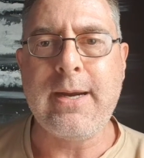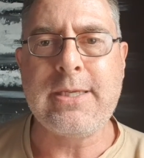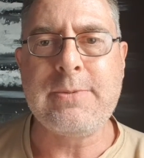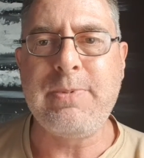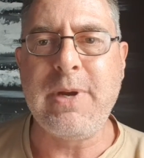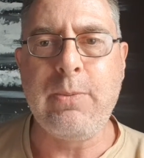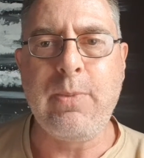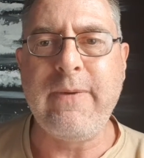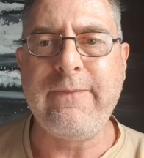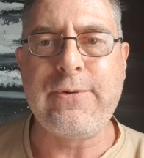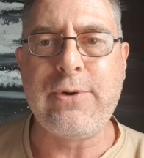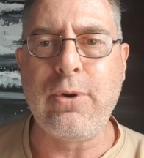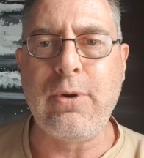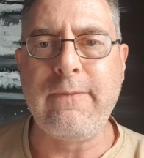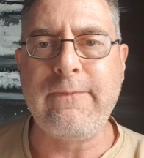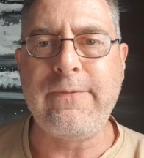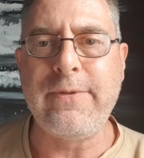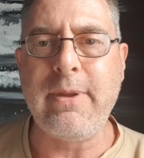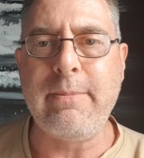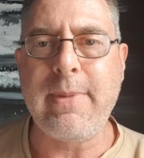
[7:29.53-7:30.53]
It's been
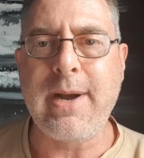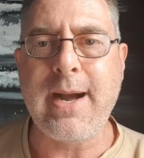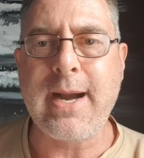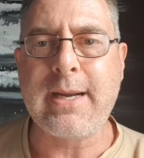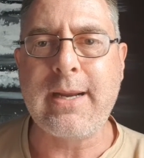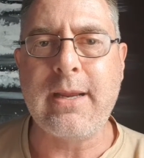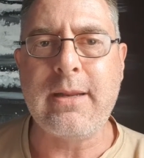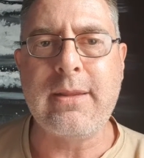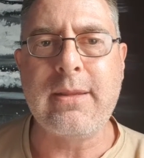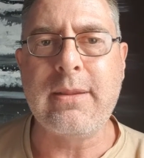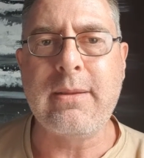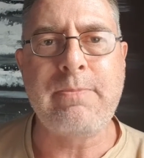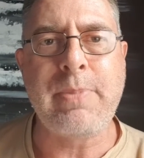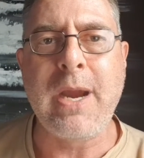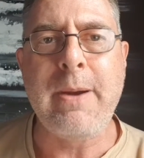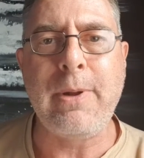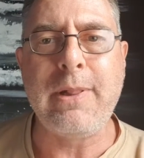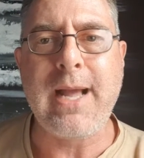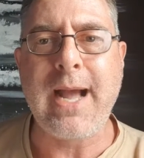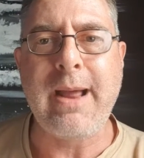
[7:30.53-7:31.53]
withdrawn from the market.
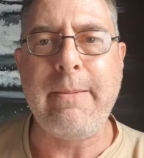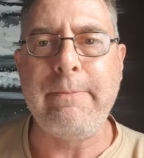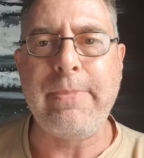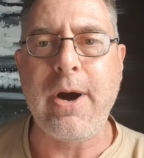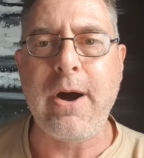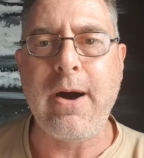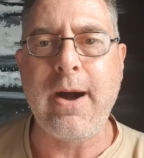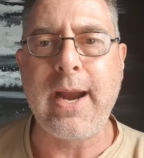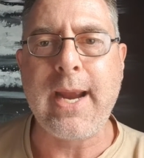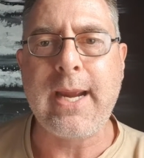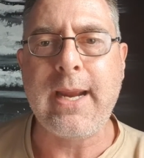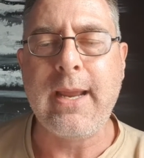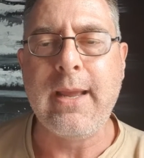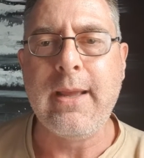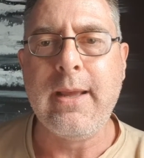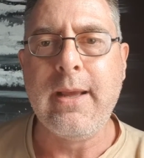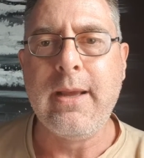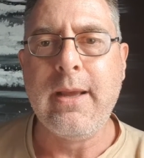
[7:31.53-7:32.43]
People aren't buying.